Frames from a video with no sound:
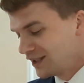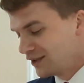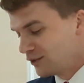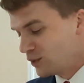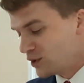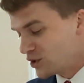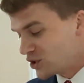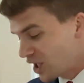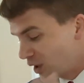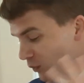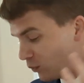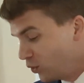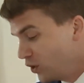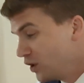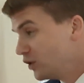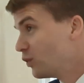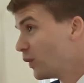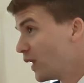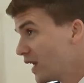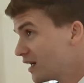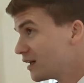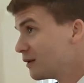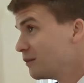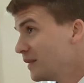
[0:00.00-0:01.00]
which I would
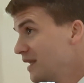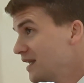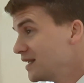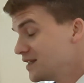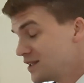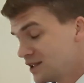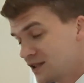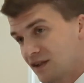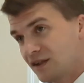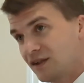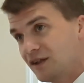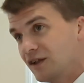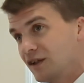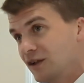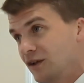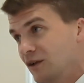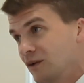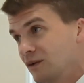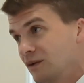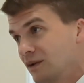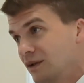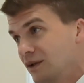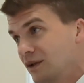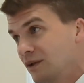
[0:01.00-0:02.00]
recommend to
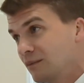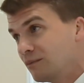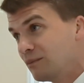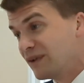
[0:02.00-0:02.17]
you,